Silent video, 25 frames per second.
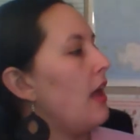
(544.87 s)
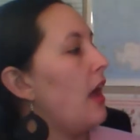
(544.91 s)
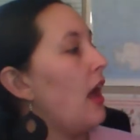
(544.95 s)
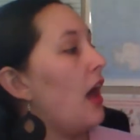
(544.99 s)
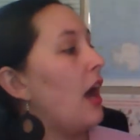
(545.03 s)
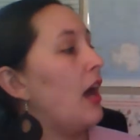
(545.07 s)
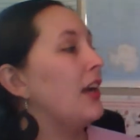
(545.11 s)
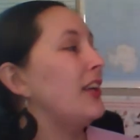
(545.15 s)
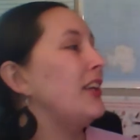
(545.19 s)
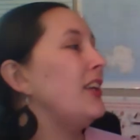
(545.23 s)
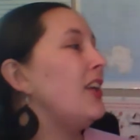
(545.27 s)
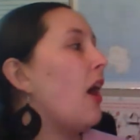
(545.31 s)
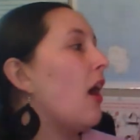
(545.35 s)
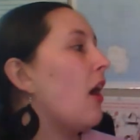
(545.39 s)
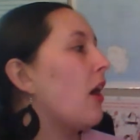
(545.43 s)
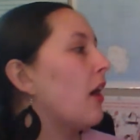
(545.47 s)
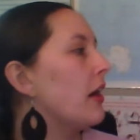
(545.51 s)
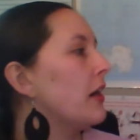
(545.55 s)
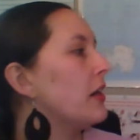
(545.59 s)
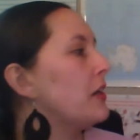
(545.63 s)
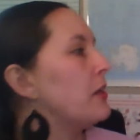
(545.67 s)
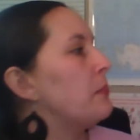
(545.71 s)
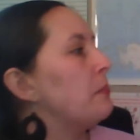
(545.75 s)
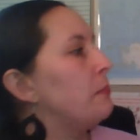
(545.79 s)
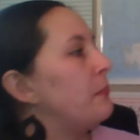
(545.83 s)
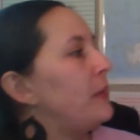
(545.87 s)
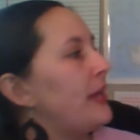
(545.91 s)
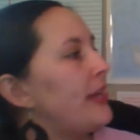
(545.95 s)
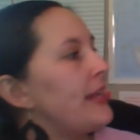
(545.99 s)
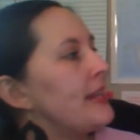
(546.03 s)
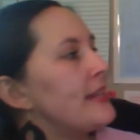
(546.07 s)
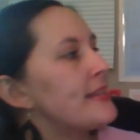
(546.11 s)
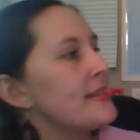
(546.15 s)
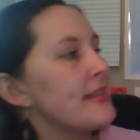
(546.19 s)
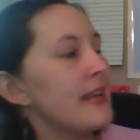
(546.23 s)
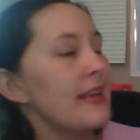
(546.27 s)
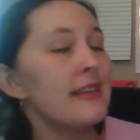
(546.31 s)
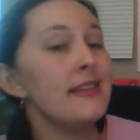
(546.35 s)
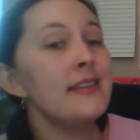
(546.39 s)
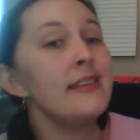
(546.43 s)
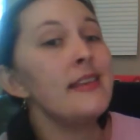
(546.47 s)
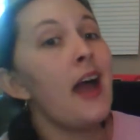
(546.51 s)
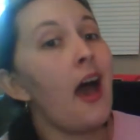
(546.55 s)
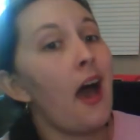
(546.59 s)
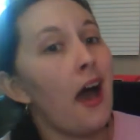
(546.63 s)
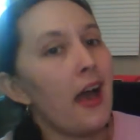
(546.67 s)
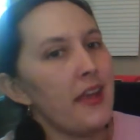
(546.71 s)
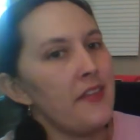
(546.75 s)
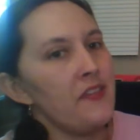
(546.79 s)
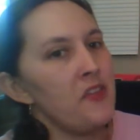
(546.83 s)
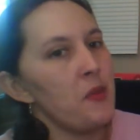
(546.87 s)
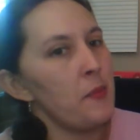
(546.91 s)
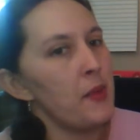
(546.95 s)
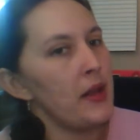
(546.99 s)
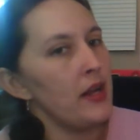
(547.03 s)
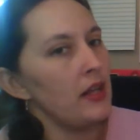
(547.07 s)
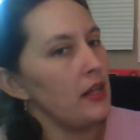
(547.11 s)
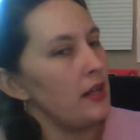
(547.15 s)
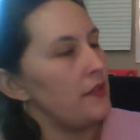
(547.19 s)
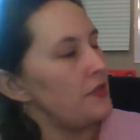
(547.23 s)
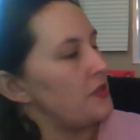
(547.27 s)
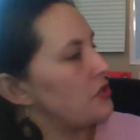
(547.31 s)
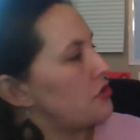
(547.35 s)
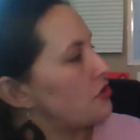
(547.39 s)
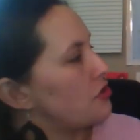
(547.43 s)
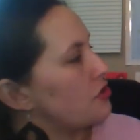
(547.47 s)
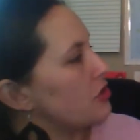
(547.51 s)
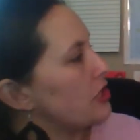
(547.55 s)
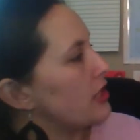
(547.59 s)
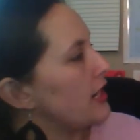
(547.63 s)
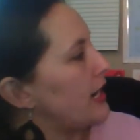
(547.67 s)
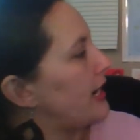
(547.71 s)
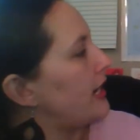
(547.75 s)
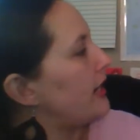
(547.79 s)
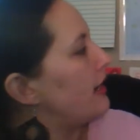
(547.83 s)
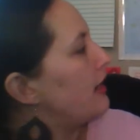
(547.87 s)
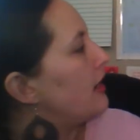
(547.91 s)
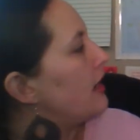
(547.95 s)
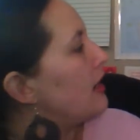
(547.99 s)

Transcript: A yard means not in the middle of the street.